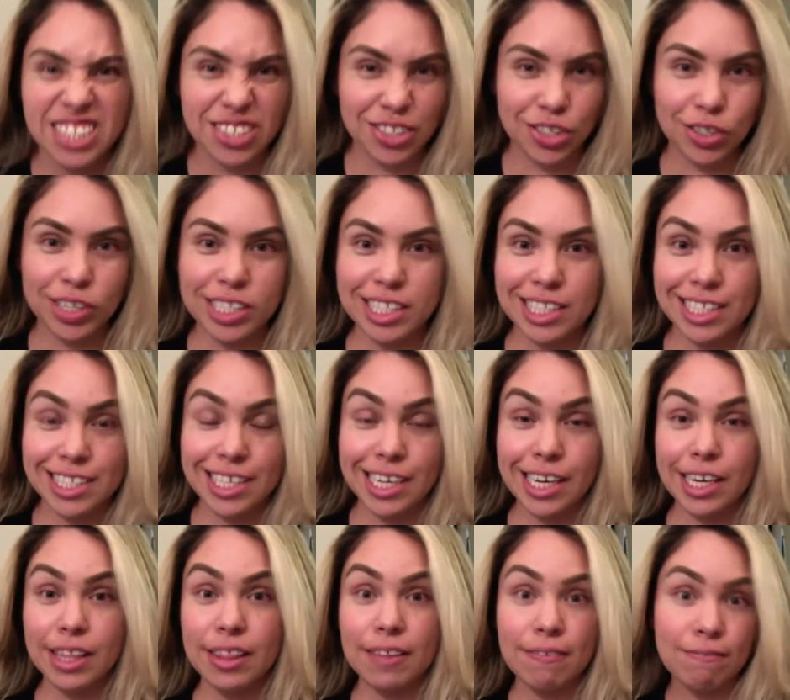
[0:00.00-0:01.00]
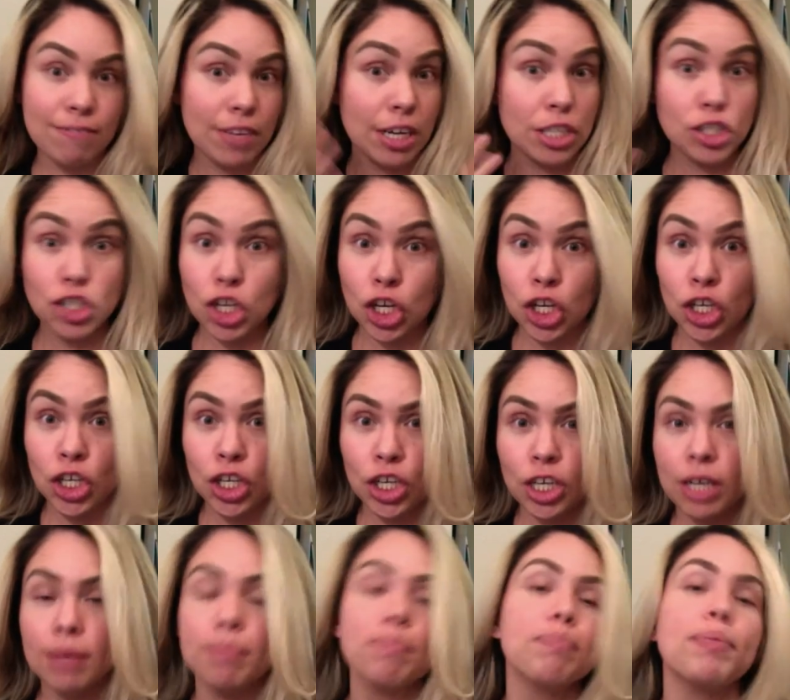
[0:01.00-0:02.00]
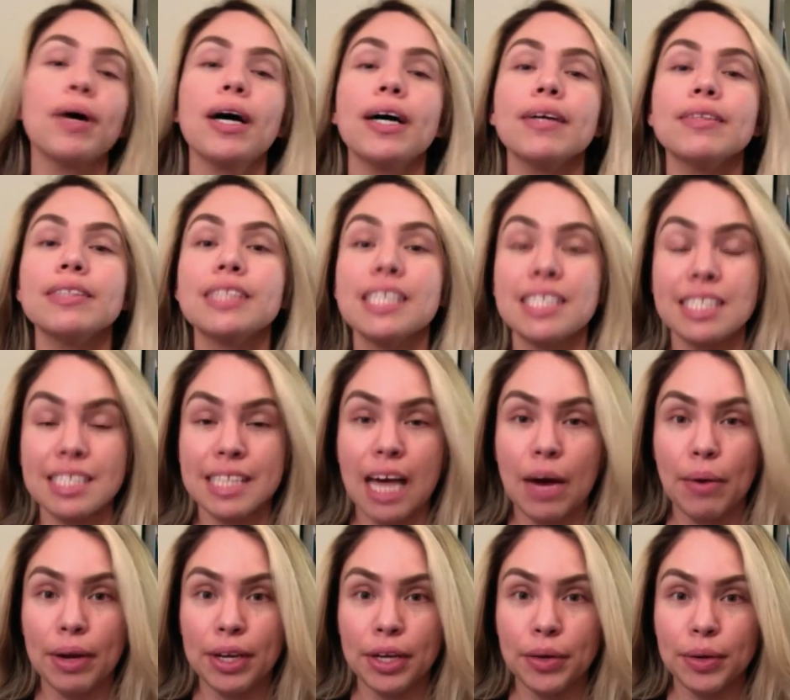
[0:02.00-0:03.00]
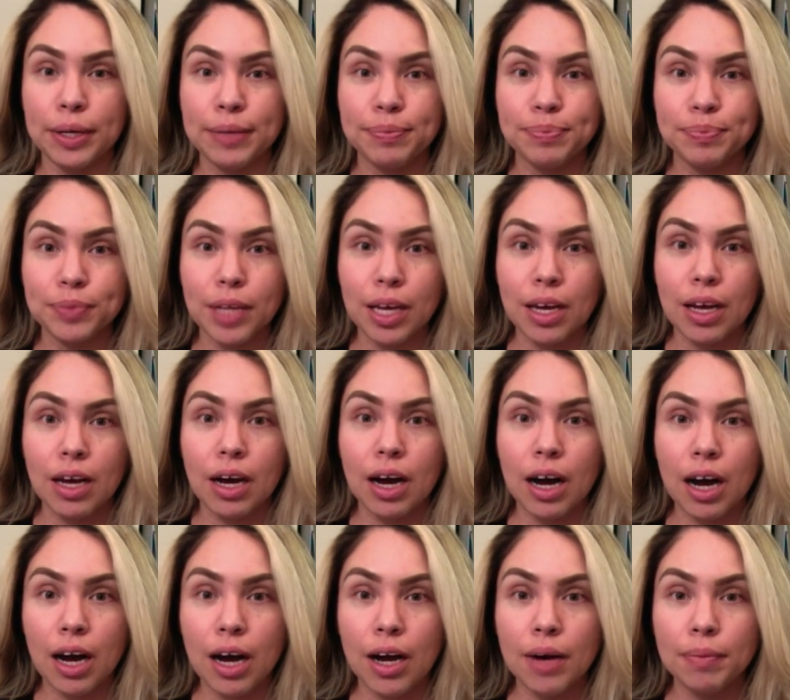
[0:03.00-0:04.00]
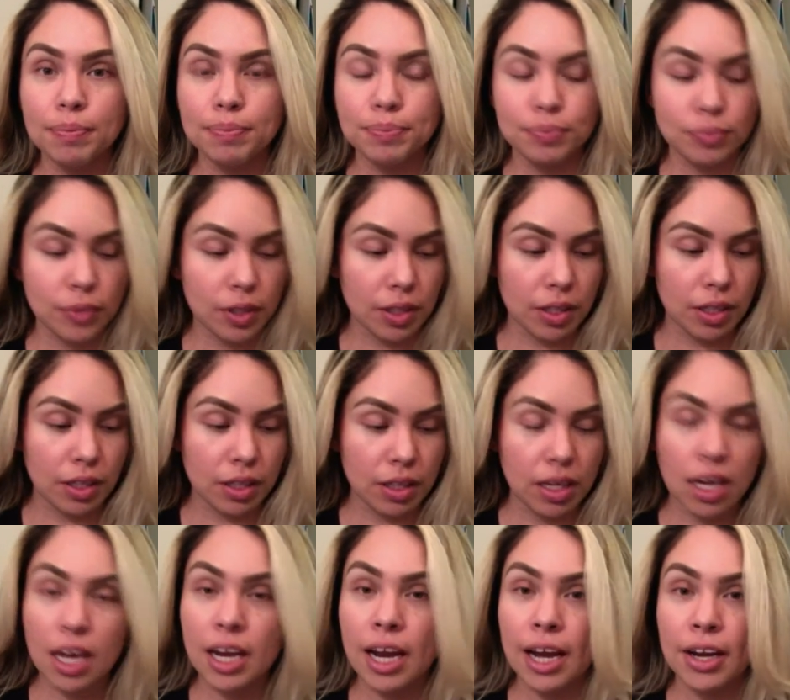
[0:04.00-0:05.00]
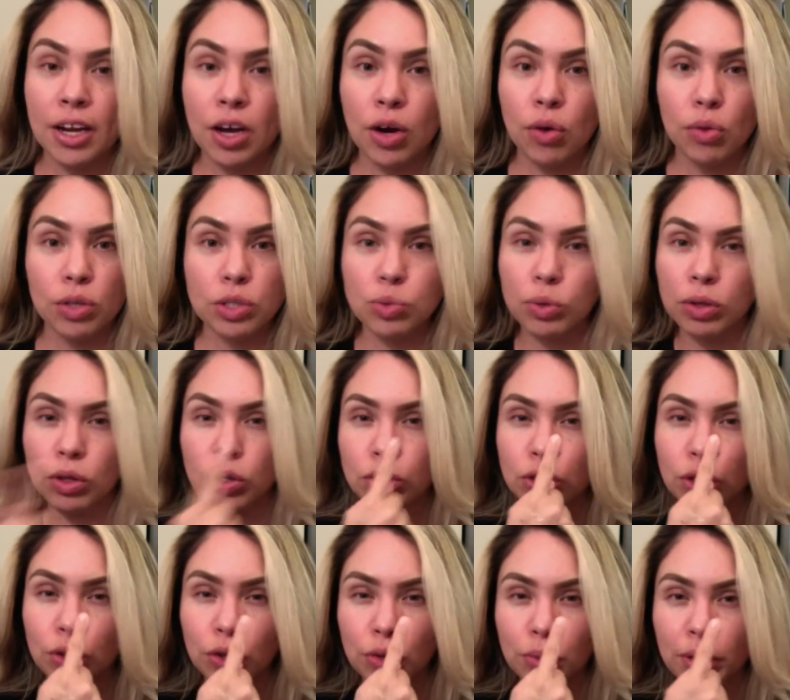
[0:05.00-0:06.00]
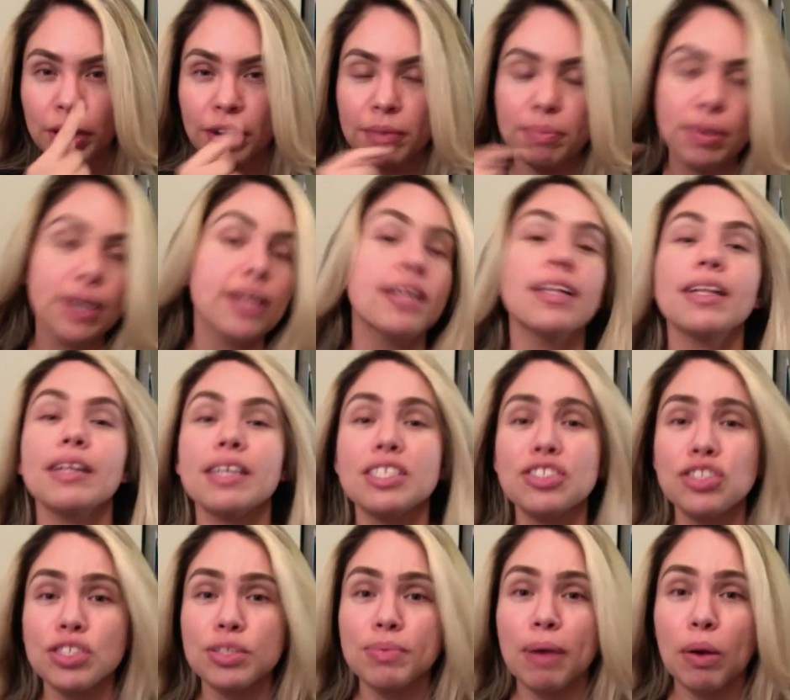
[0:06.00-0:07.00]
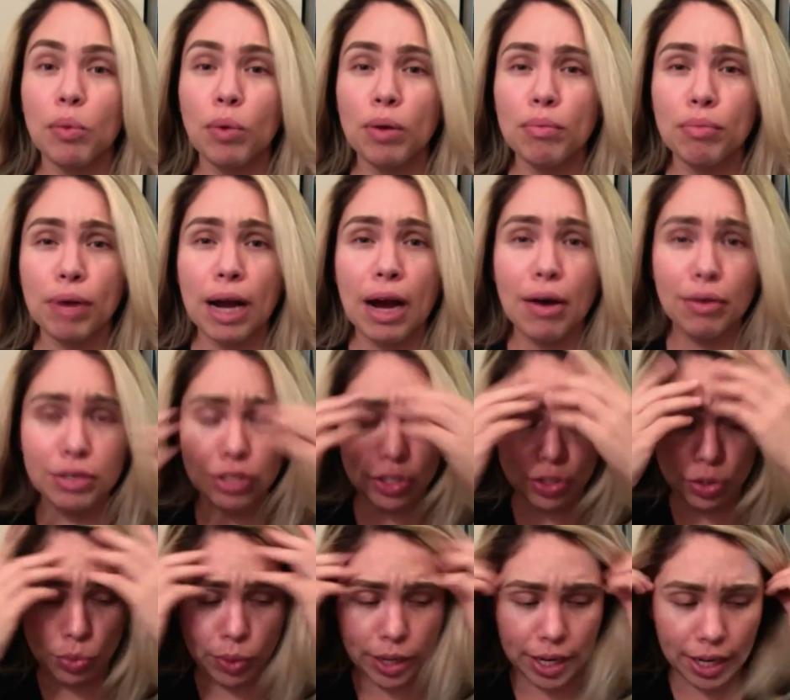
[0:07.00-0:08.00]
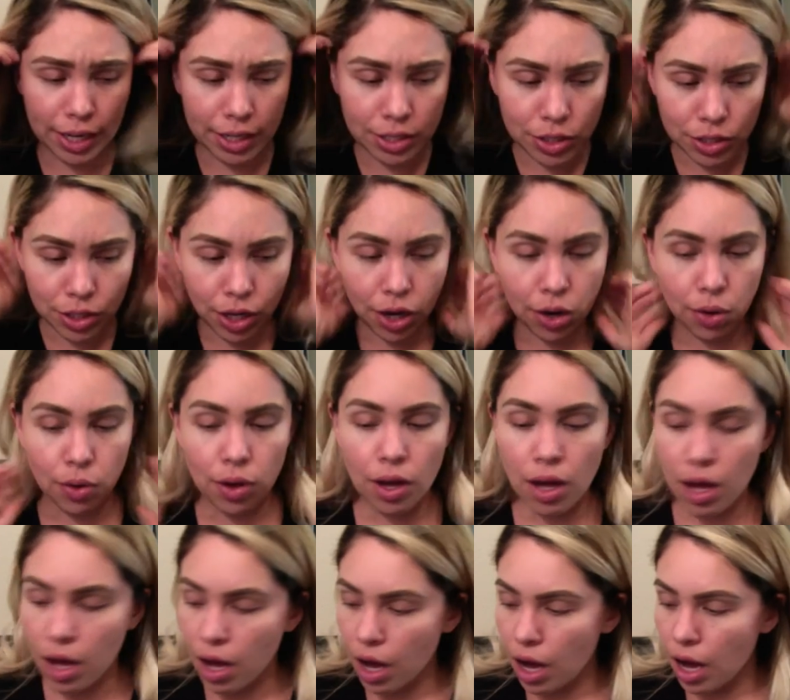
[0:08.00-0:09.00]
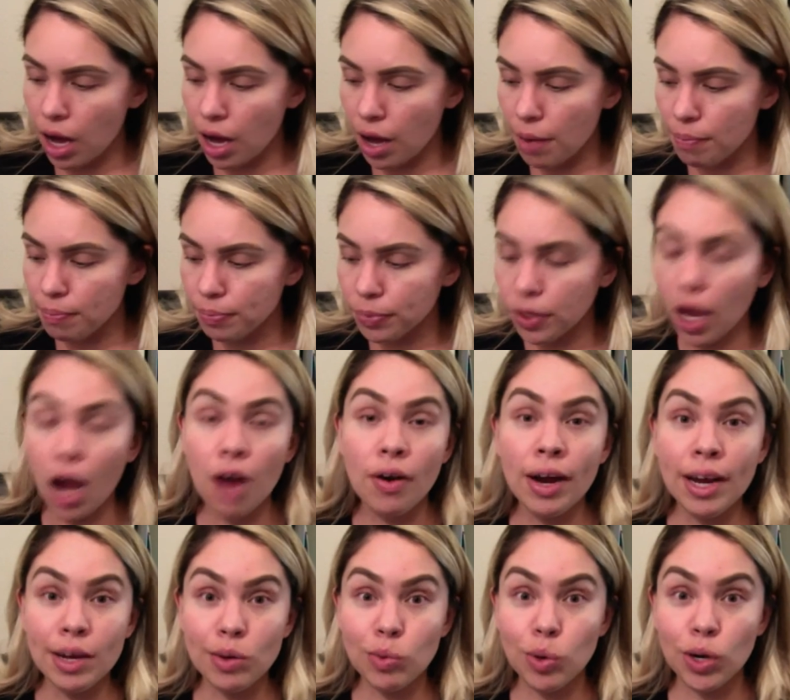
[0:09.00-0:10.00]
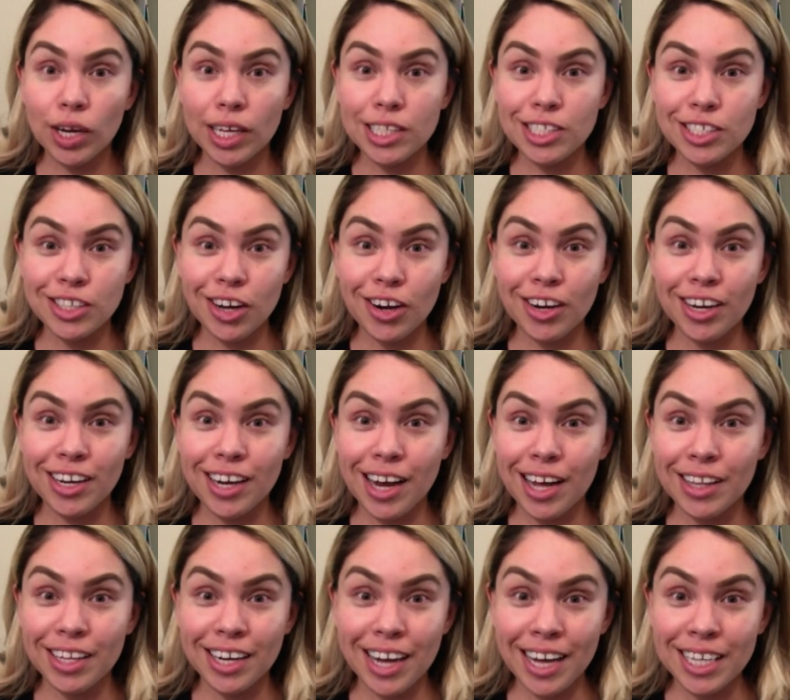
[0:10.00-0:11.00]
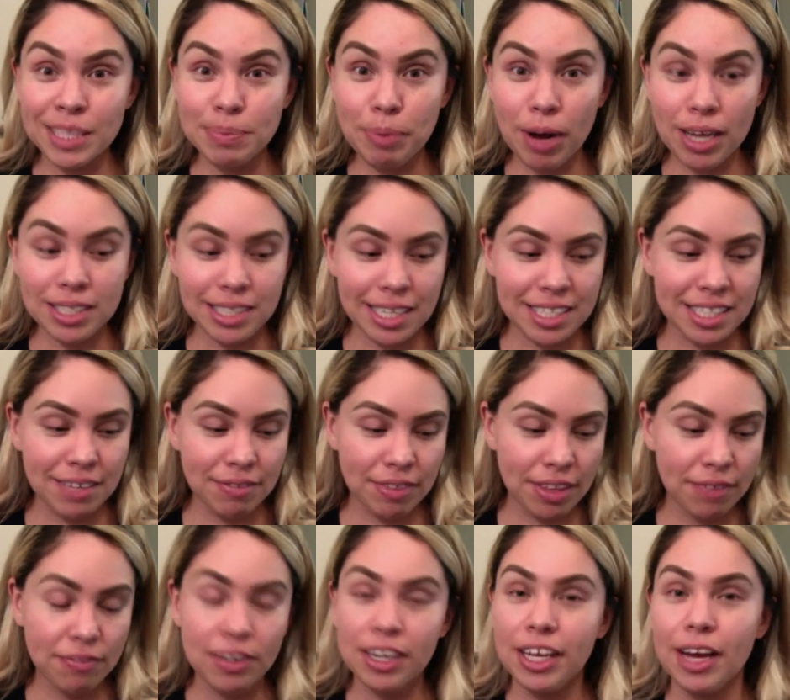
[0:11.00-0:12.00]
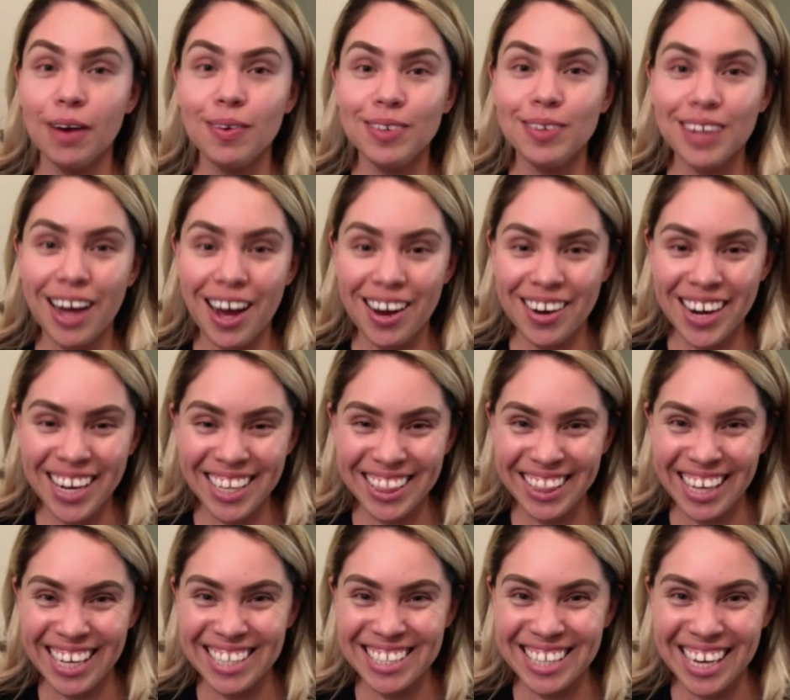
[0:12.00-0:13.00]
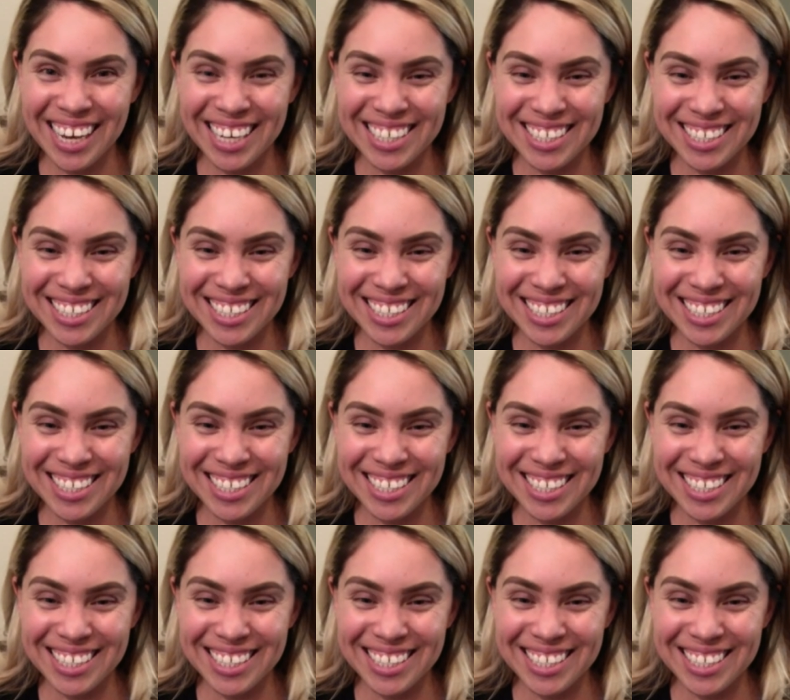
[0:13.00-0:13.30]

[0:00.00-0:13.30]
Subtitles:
you can see the finished look, but this is how I do it. And I know this one looks a little weird, but it's just my one brow, it's just the way it is. So, alright, we'll get started on the next process of the video. Alright, thanks guys.